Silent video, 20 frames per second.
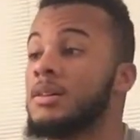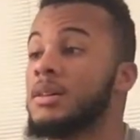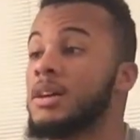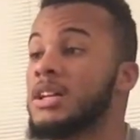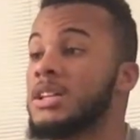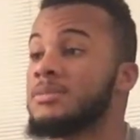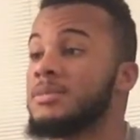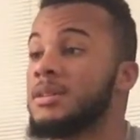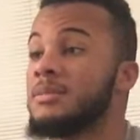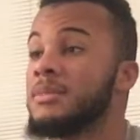
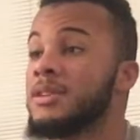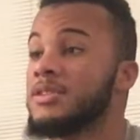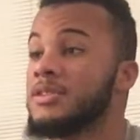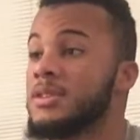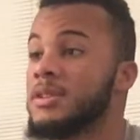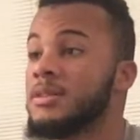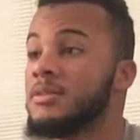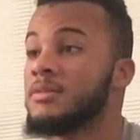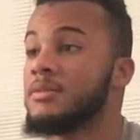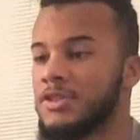that's pretty much
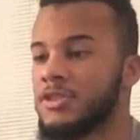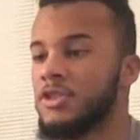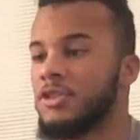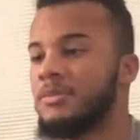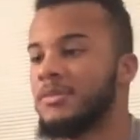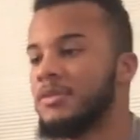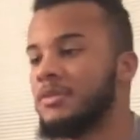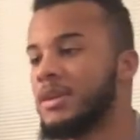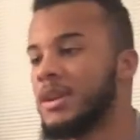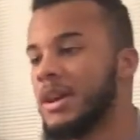it.
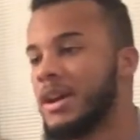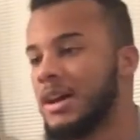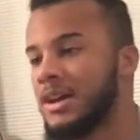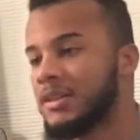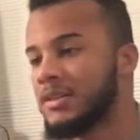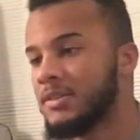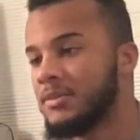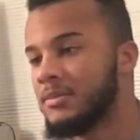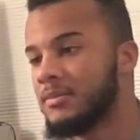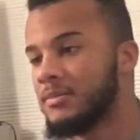Summer
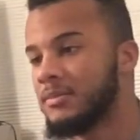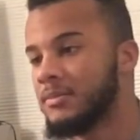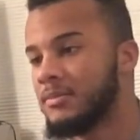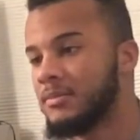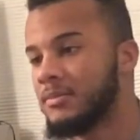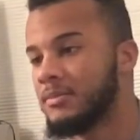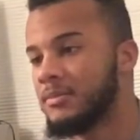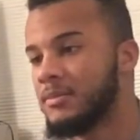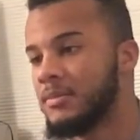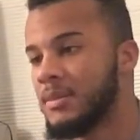React.
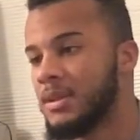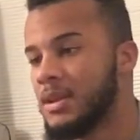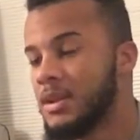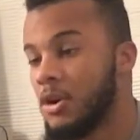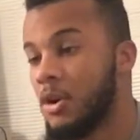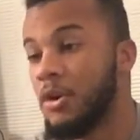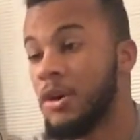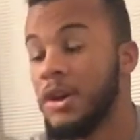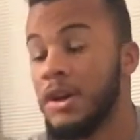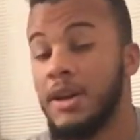
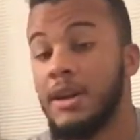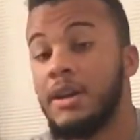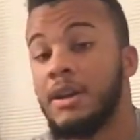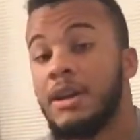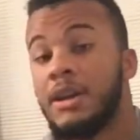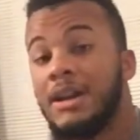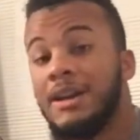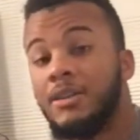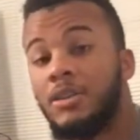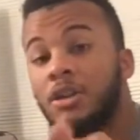Oh yeah,
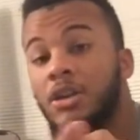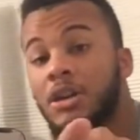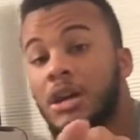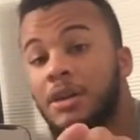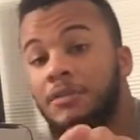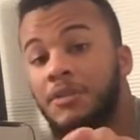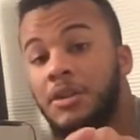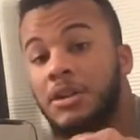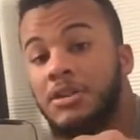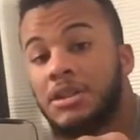and look
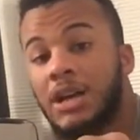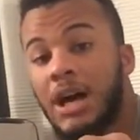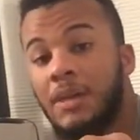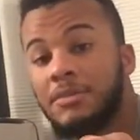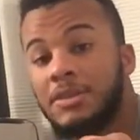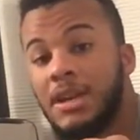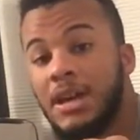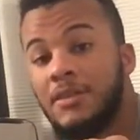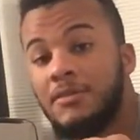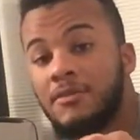out for the
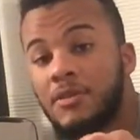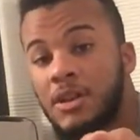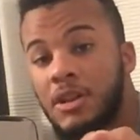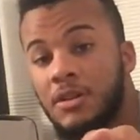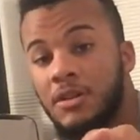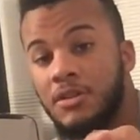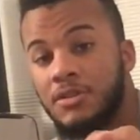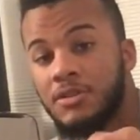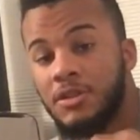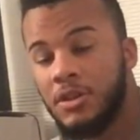top 10
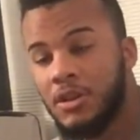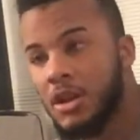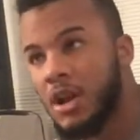videos. They're